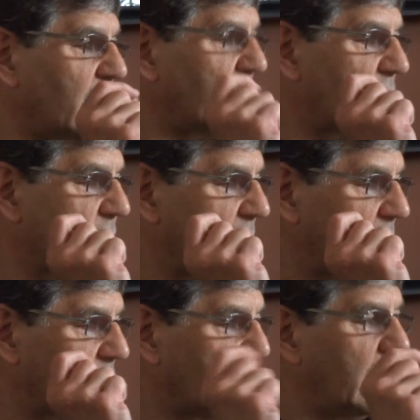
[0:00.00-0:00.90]

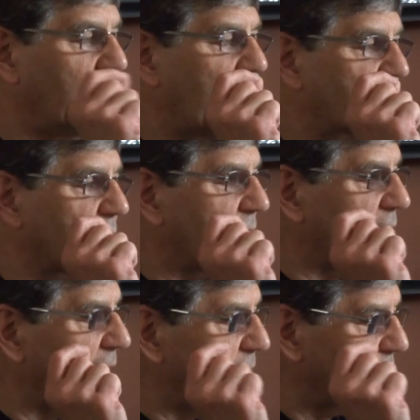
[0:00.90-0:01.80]
measuring. He
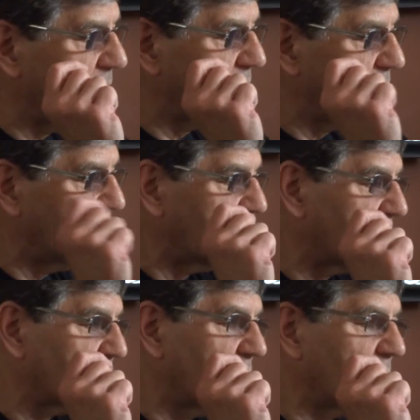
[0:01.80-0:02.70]
actually invented the
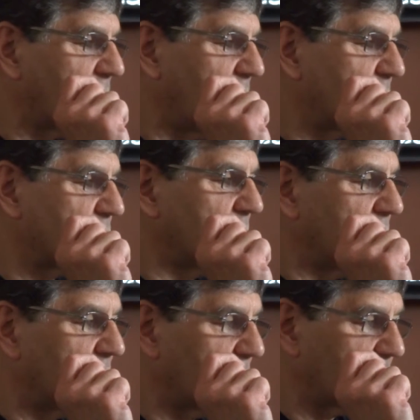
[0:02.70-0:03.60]
electron capture
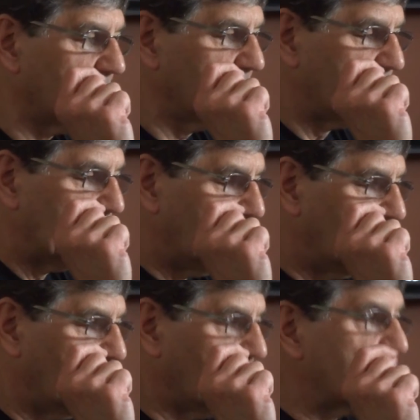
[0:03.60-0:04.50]
detector,
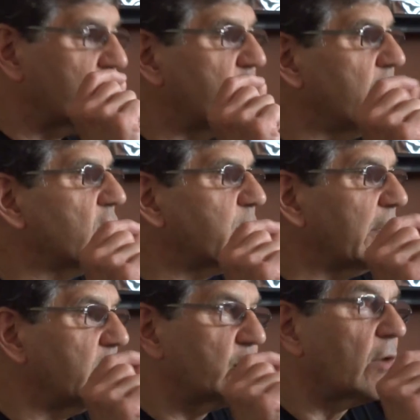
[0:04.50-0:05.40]
which was used by
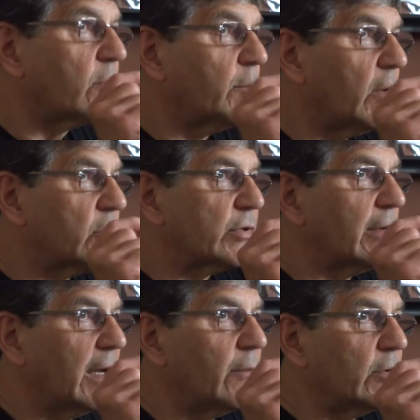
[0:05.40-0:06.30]
the Jet Propulsion
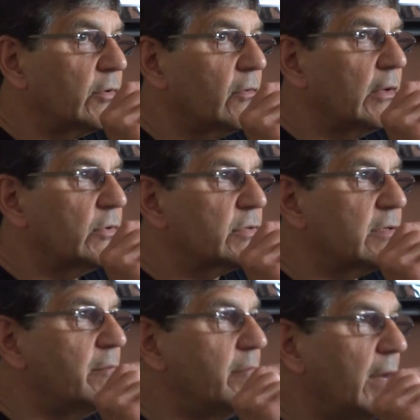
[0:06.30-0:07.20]
Laboratories
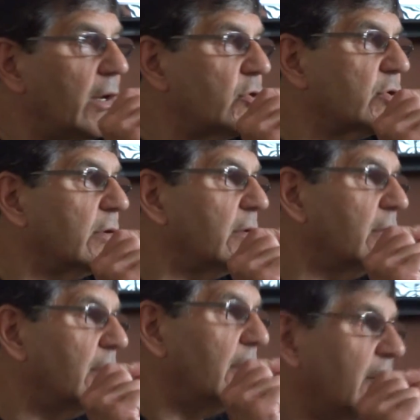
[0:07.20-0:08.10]
to
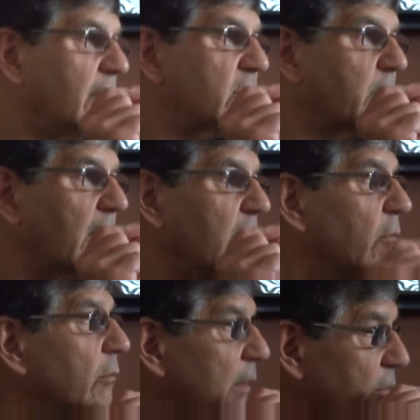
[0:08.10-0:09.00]
measure
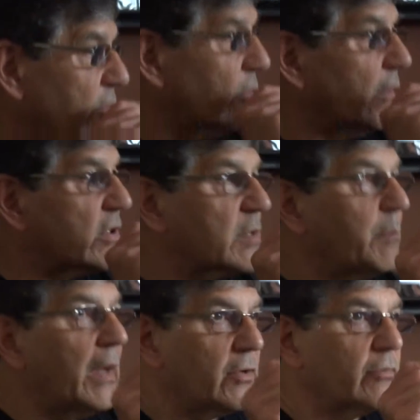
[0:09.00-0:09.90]
through a
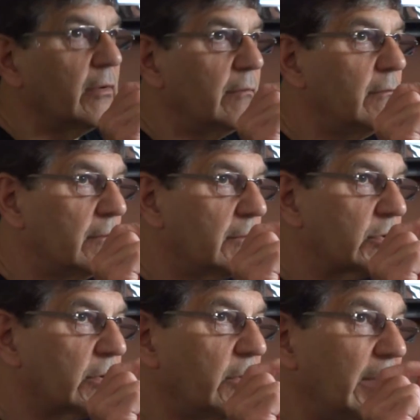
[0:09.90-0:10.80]
spectrum.
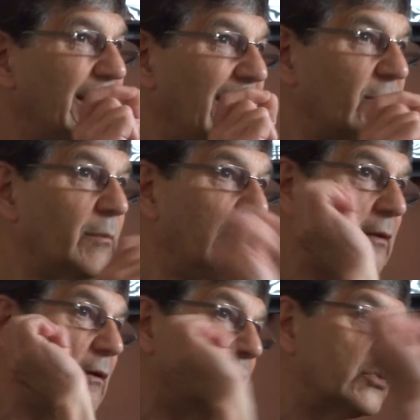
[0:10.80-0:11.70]
So you didn't have to be
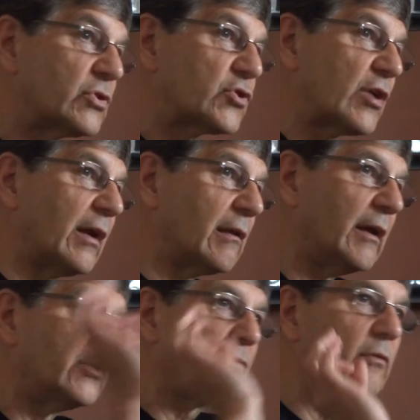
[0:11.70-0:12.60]
there, you can just shine
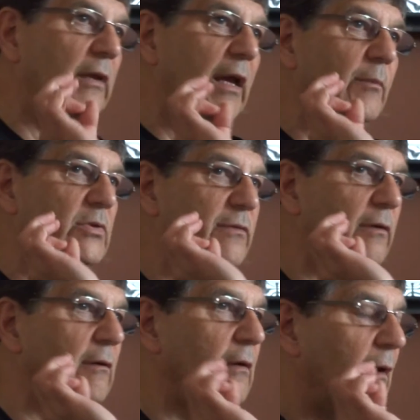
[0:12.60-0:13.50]
light through the
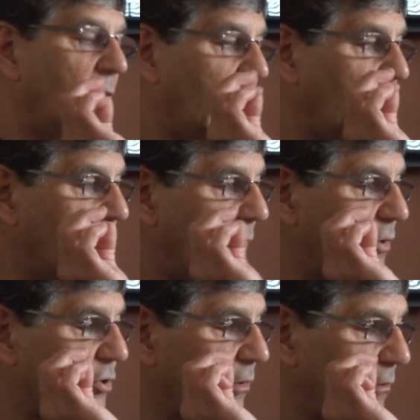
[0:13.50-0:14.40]
atmosphere and
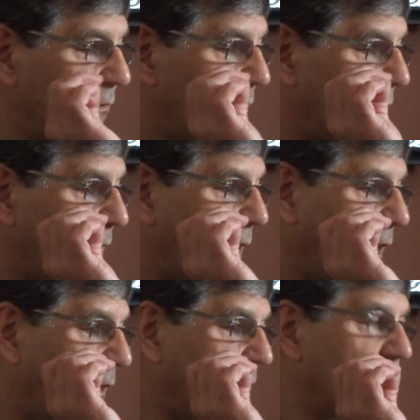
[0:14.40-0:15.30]
measure
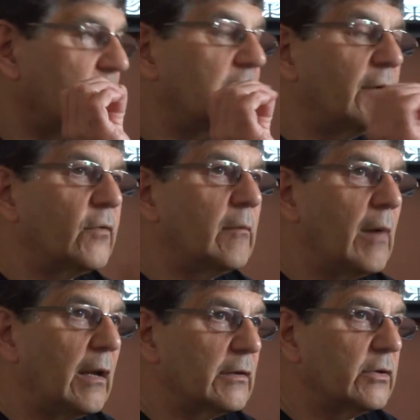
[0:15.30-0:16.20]
the different
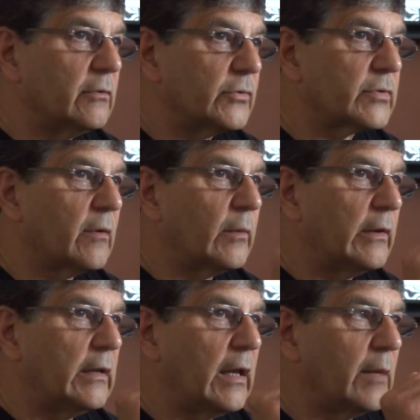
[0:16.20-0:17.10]
molecules that were
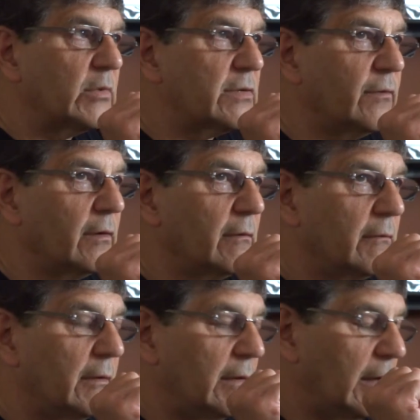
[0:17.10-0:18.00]
in the atmosphere.
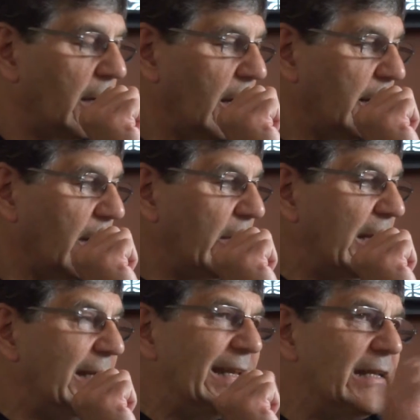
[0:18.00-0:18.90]
Now,
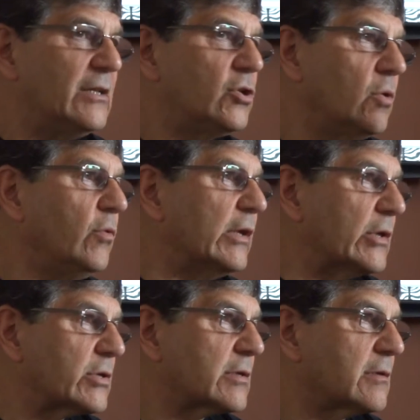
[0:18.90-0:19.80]
he didn't do
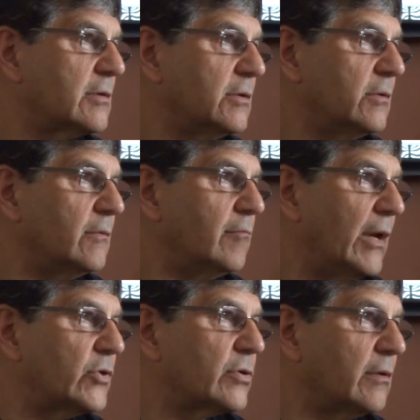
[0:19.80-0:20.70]
this to
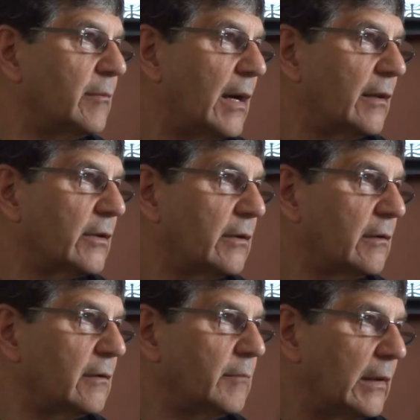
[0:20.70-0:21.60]
measure the
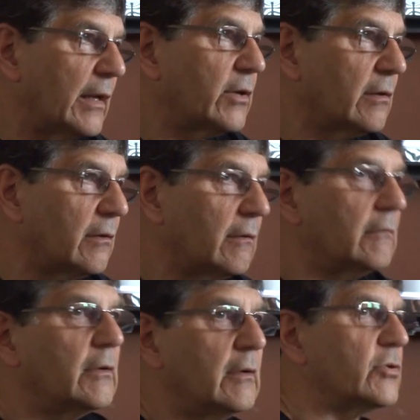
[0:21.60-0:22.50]
molecular
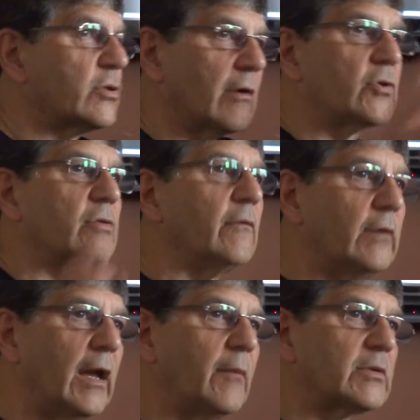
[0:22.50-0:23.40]
structure of
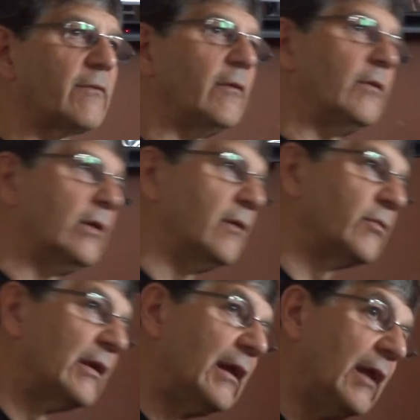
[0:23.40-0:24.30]
the atmosphere of the
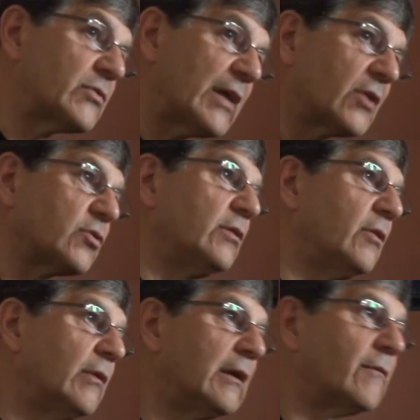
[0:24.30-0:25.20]
Earth. He was actually
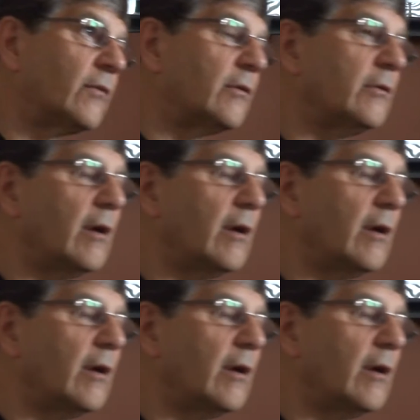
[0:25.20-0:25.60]
doing it for